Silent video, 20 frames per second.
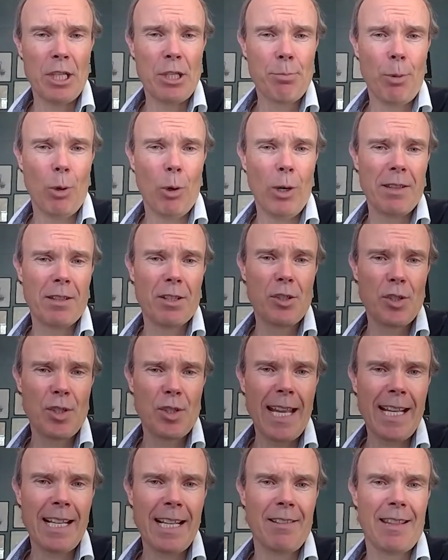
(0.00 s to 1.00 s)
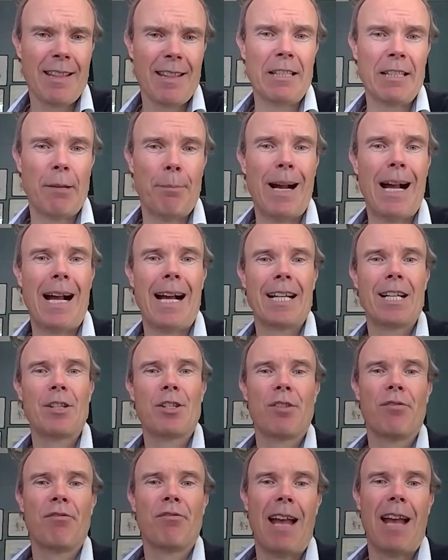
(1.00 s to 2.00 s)
point. The second thing the markets
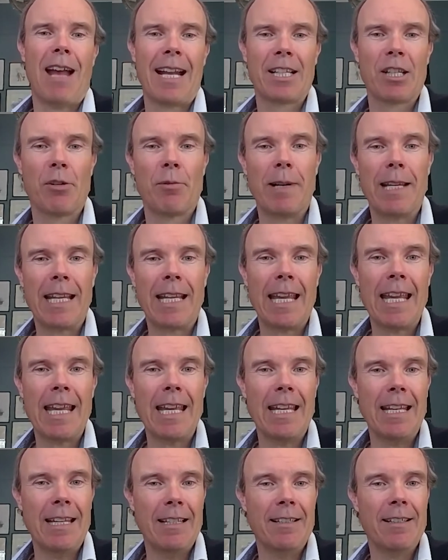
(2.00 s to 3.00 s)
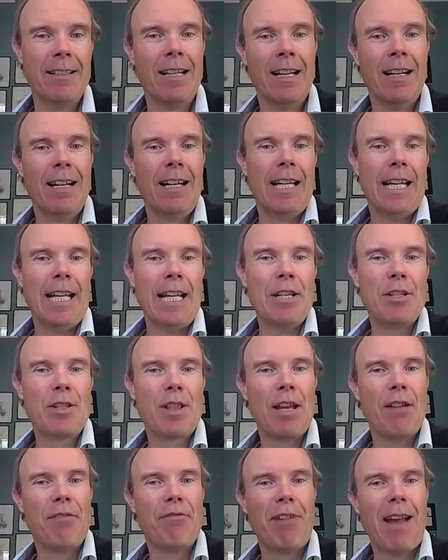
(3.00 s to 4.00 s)
are factoring in is
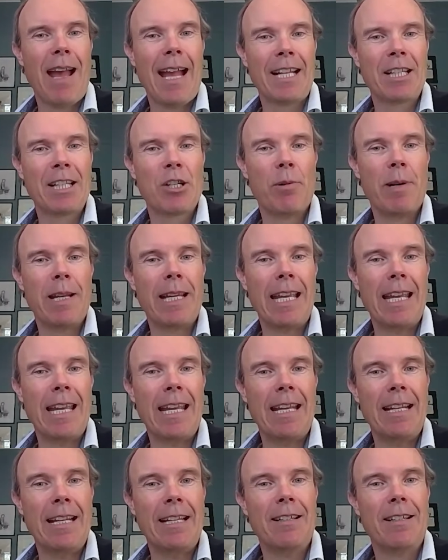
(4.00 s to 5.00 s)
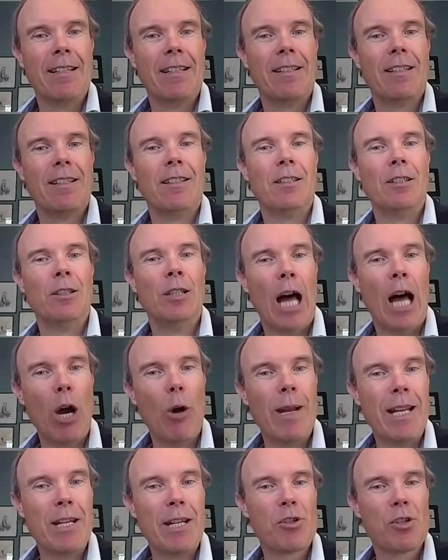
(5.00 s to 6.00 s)
they're factoring in low
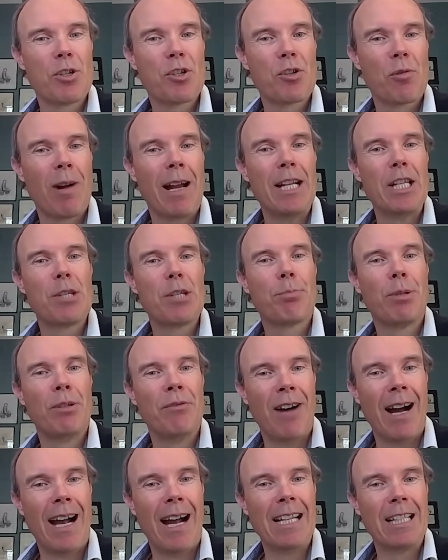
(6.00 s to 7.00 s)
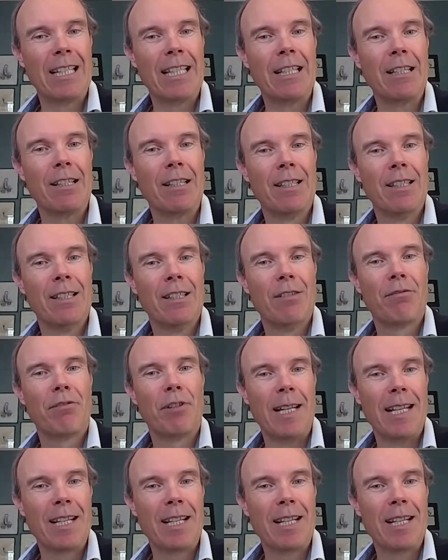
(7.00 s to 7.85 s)
interest rates prevailing for an